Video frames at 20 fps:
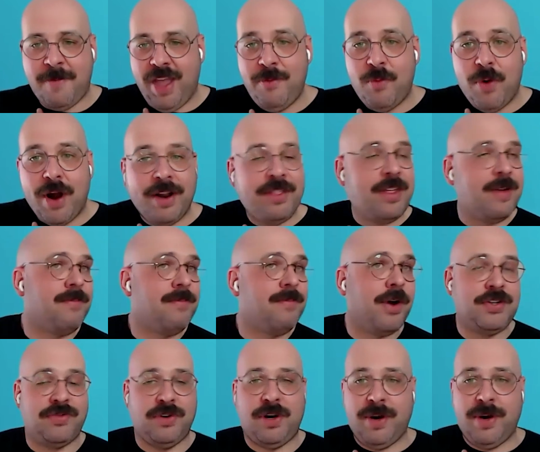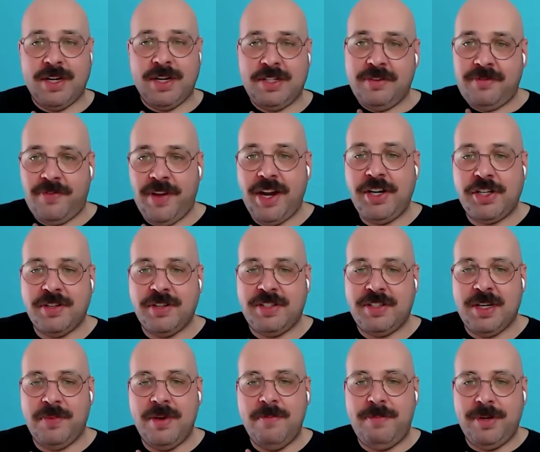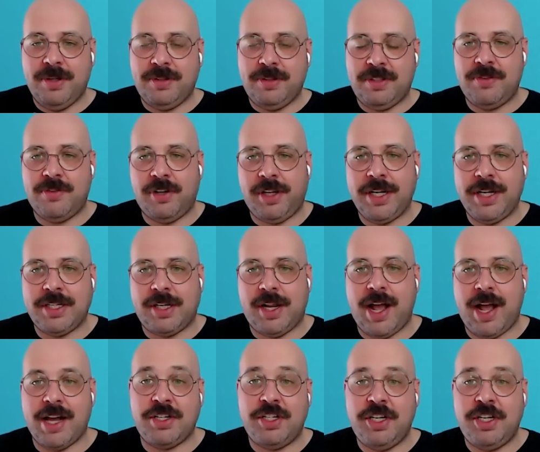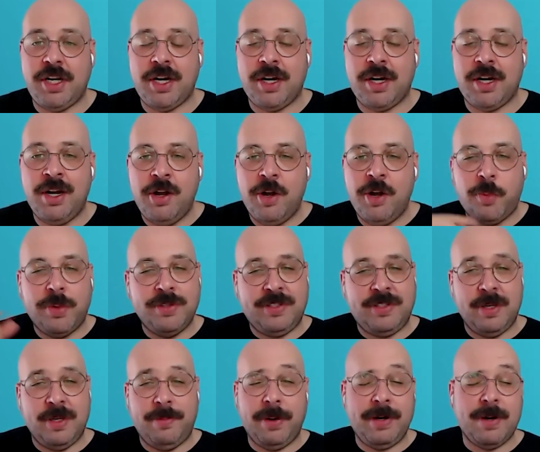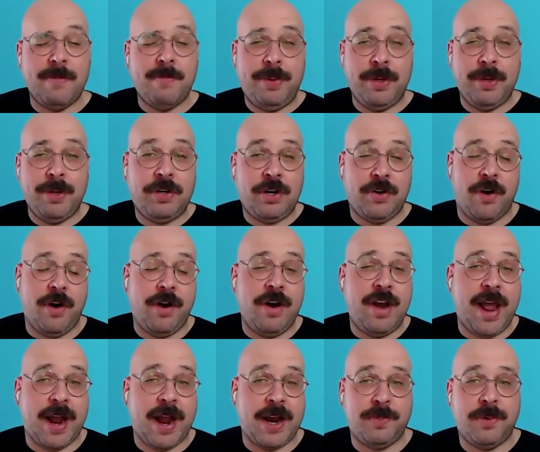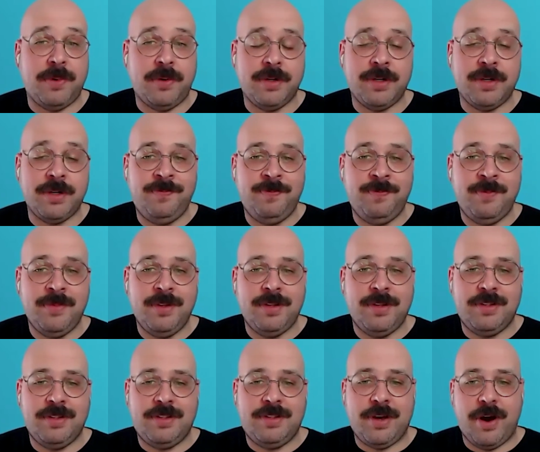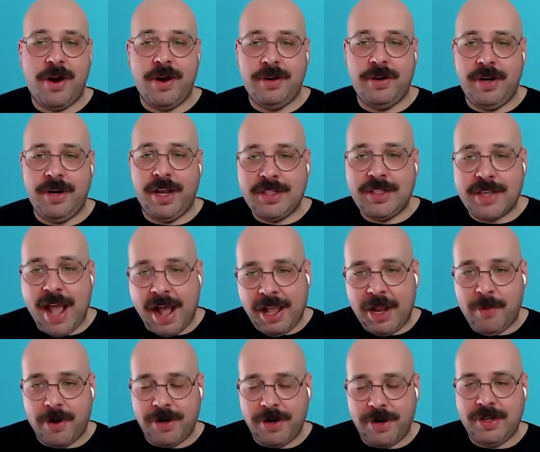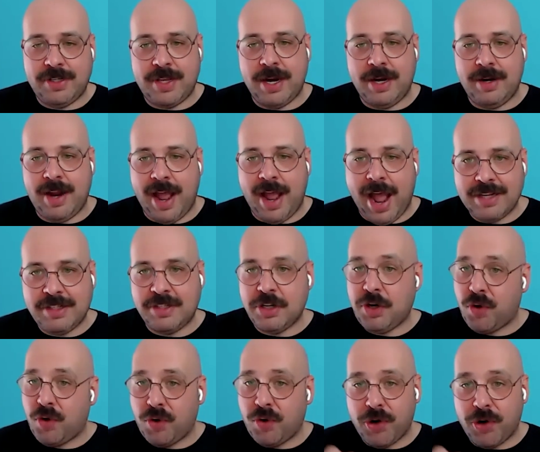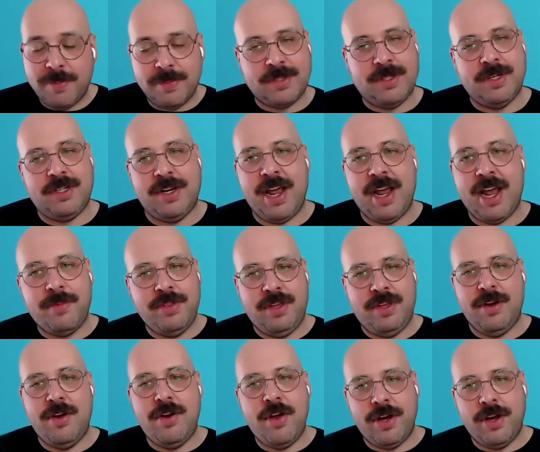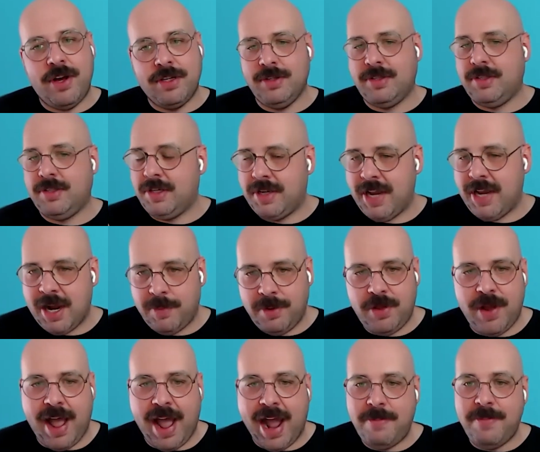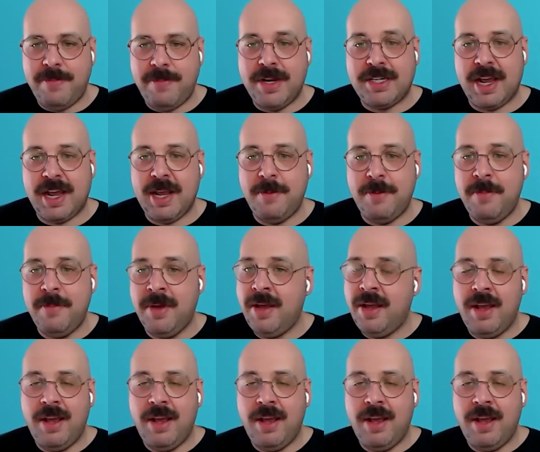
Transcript: And one of the most requested features that we built and released last year was the ability to build your own dashboard. So exactly what you said, as a group, sit down with your nurses, sit down with your admin team,